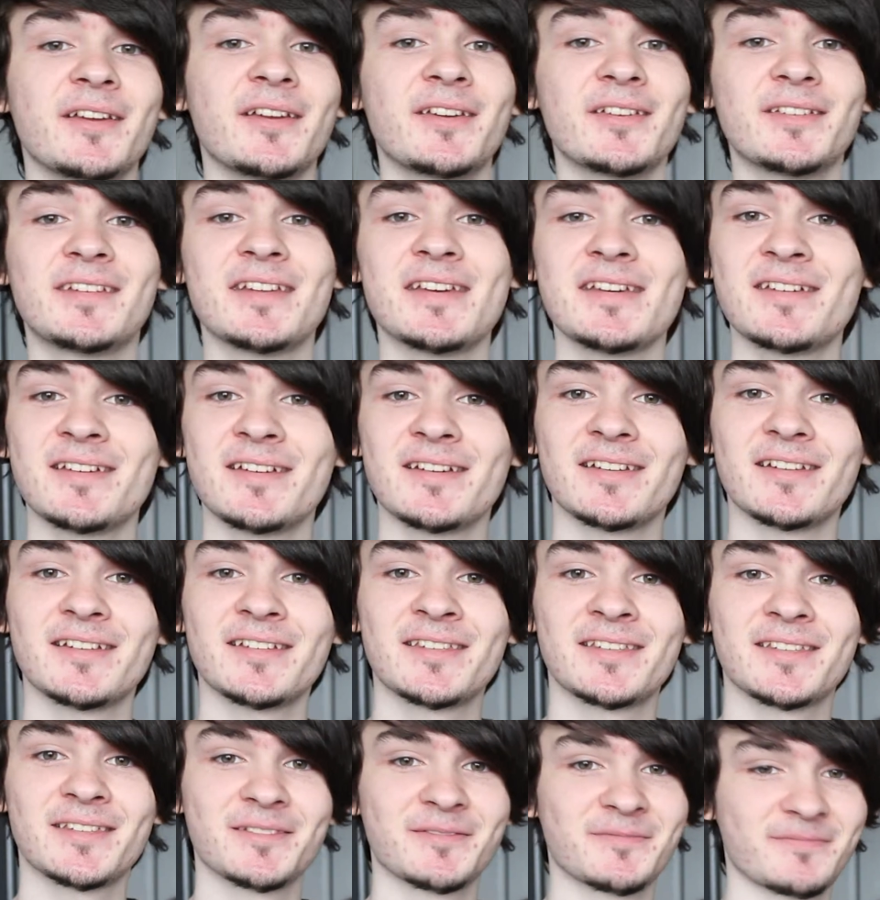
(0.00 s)
Good day,
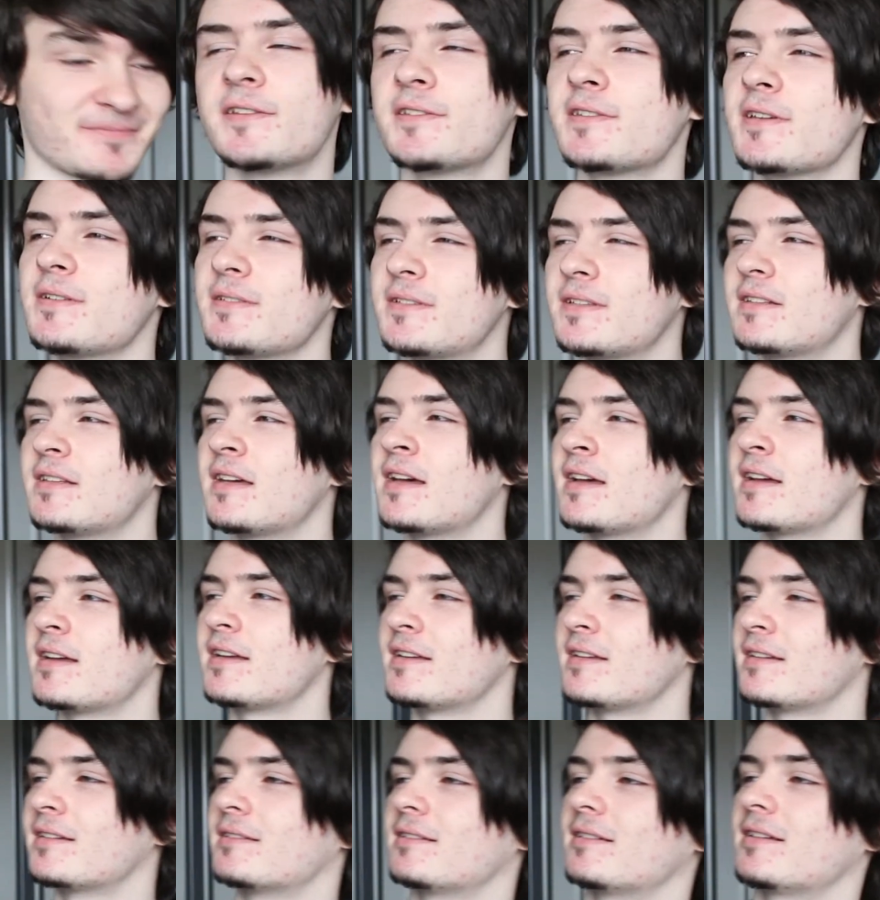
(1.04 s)
Curtis. So
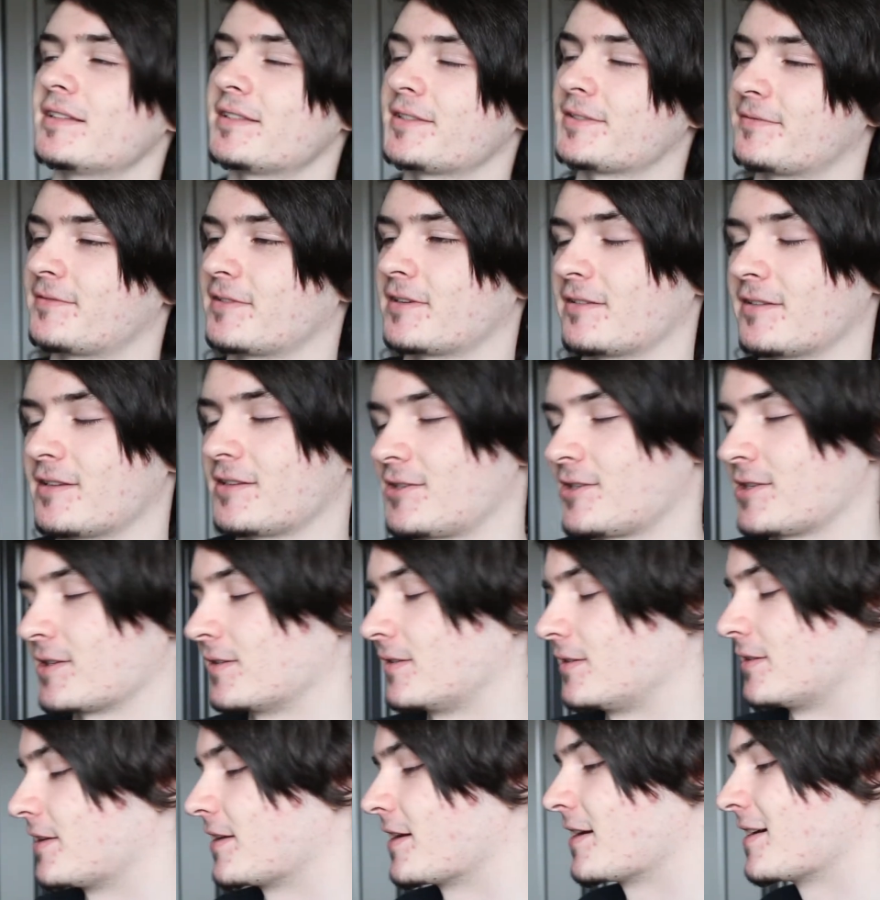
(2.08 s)
today is a very
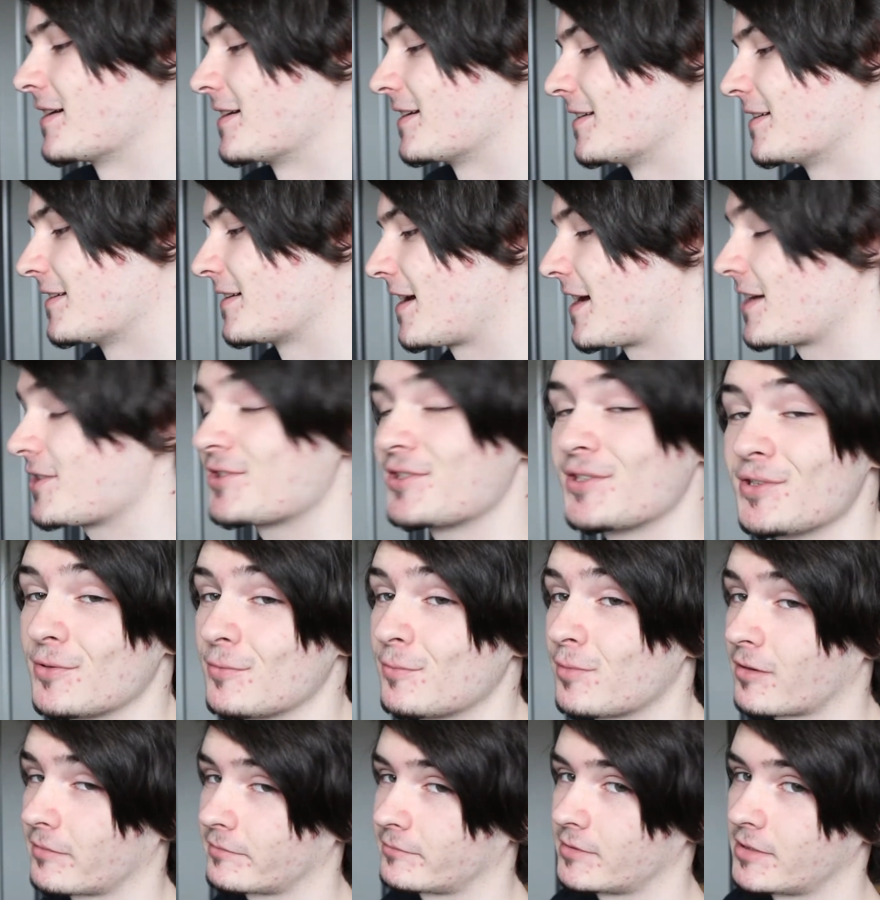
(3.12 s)
chill day. As you
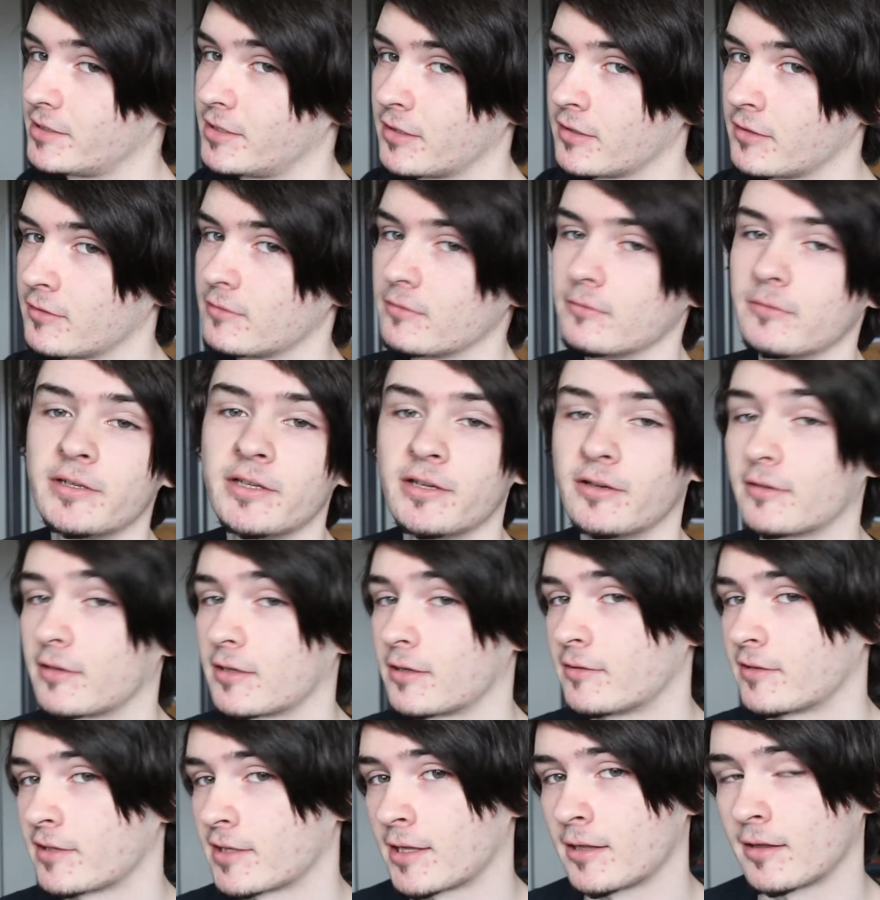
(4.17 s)
probably know, we are
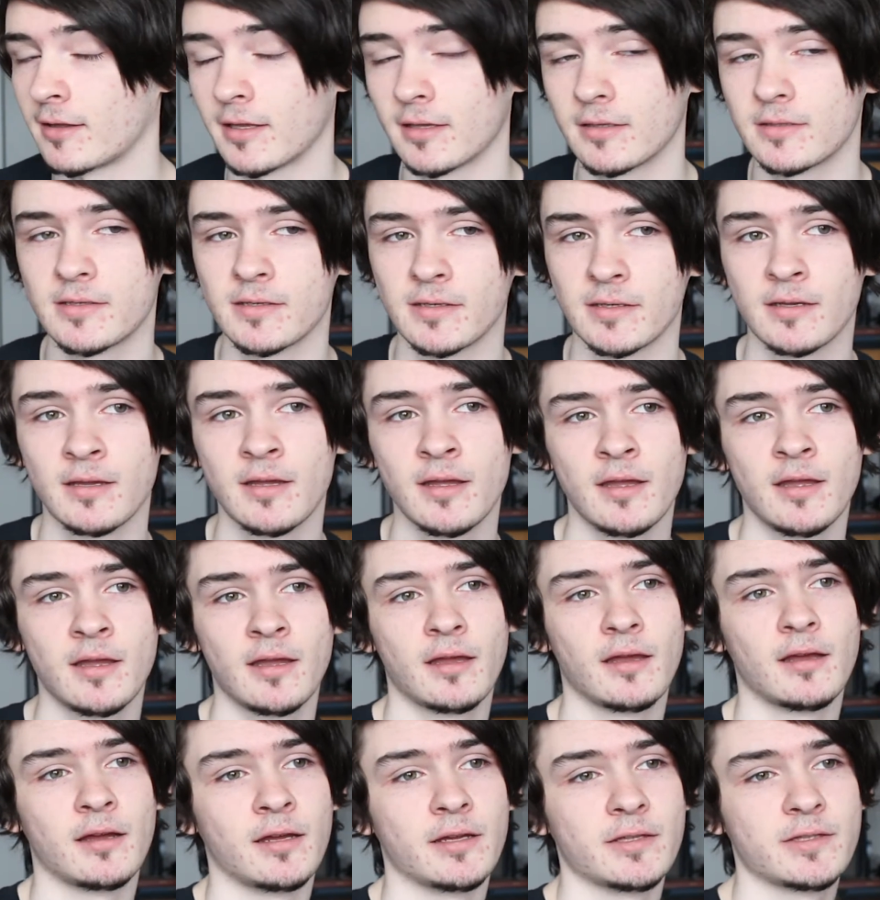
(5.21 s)
going out later
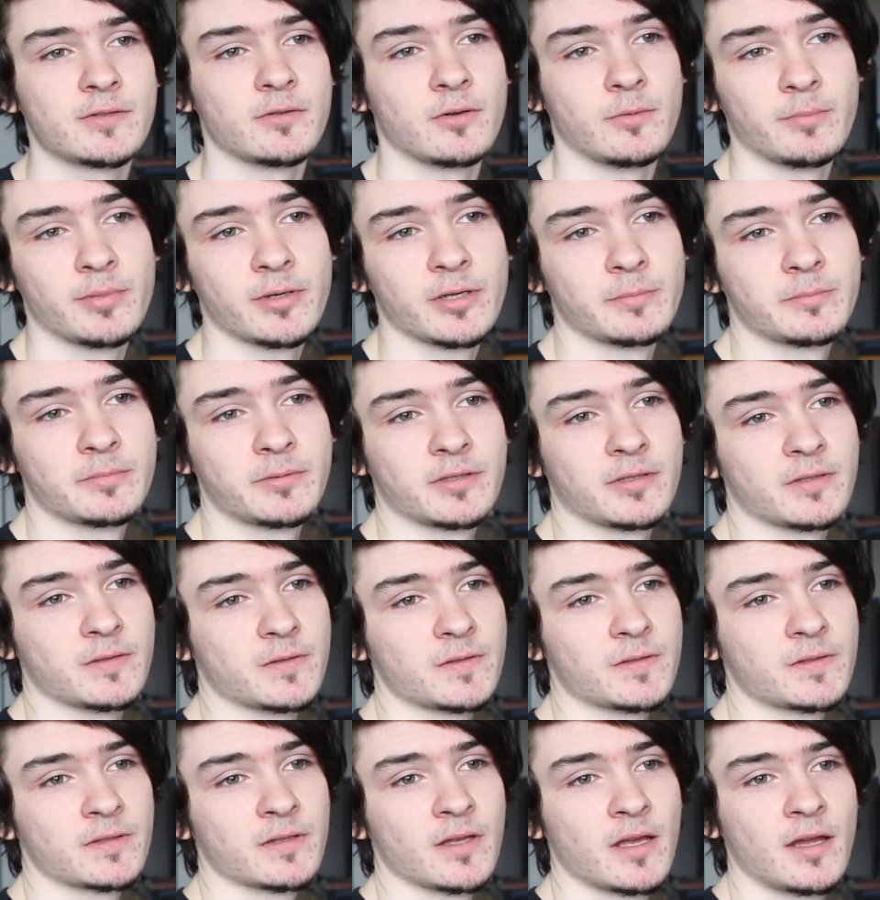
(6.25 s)
uh, to a pub
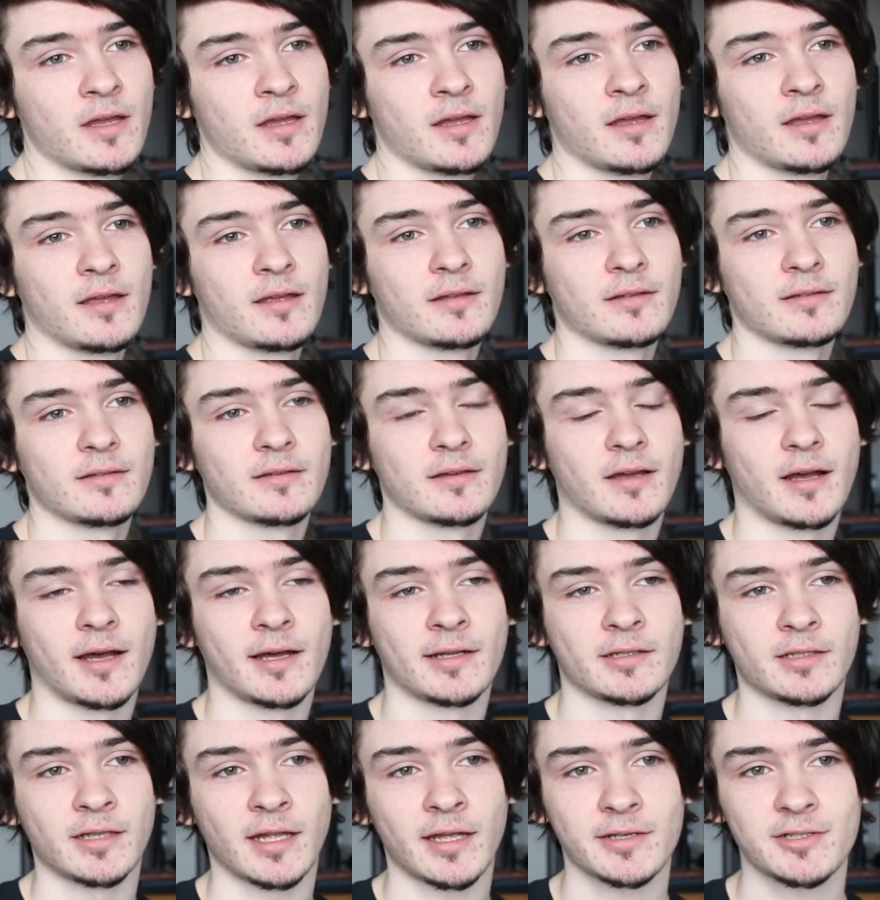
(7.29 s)
because
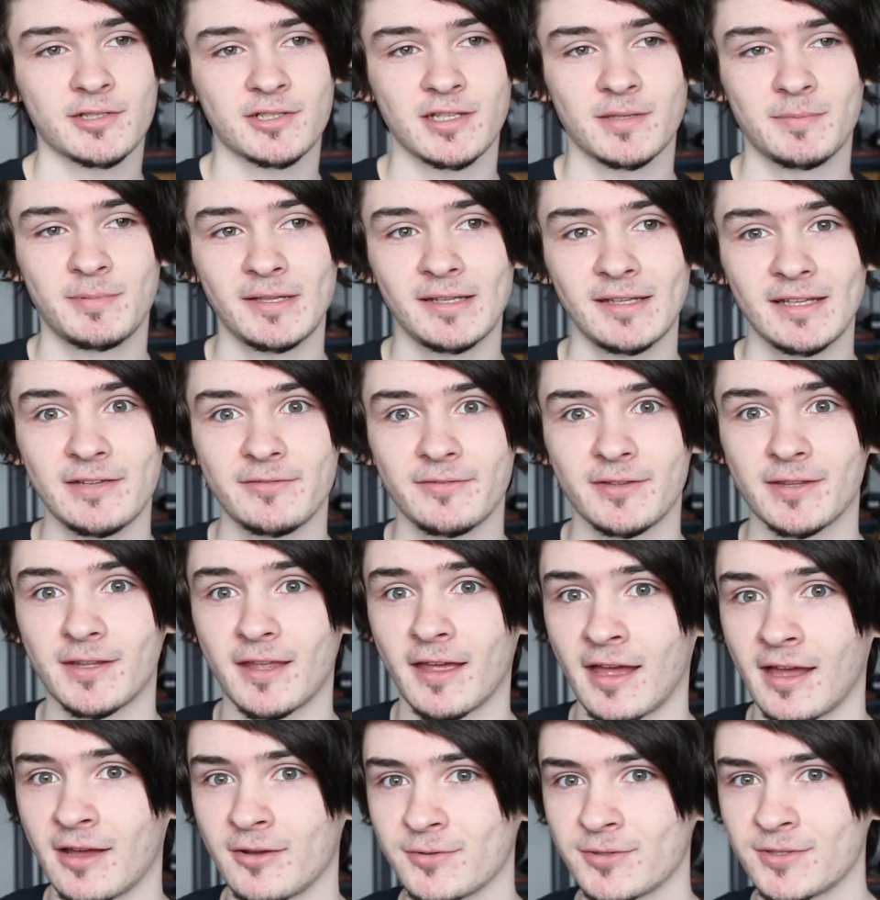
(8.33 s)
I'll actually be leaving the
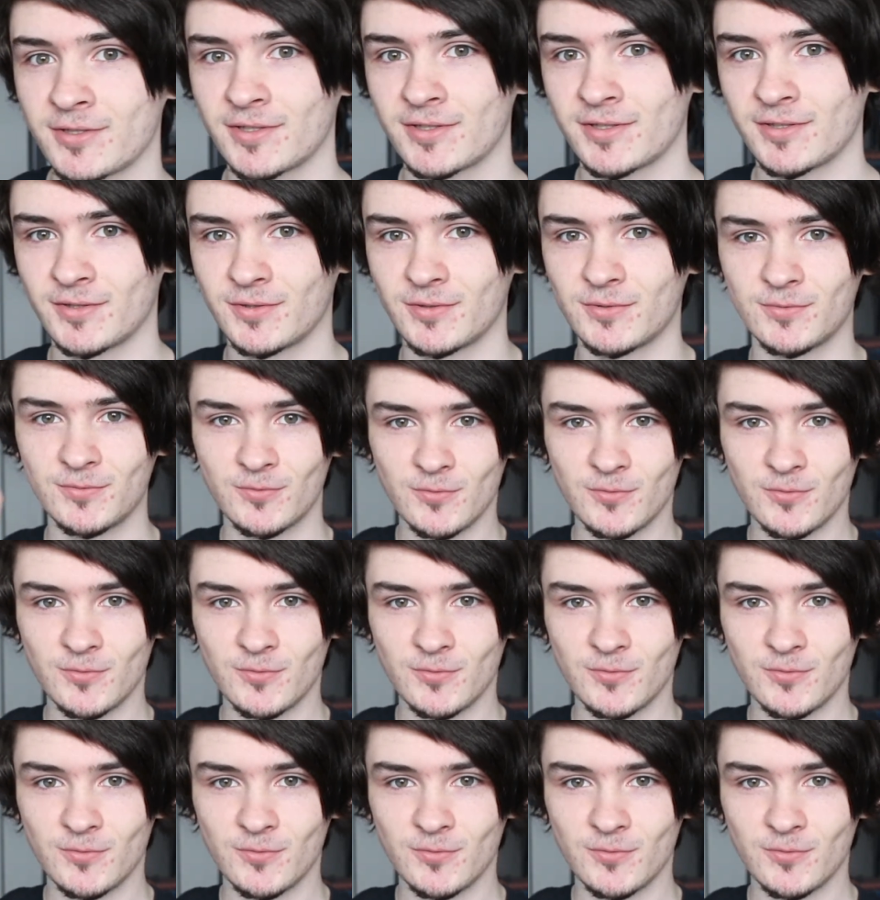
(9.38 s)
house.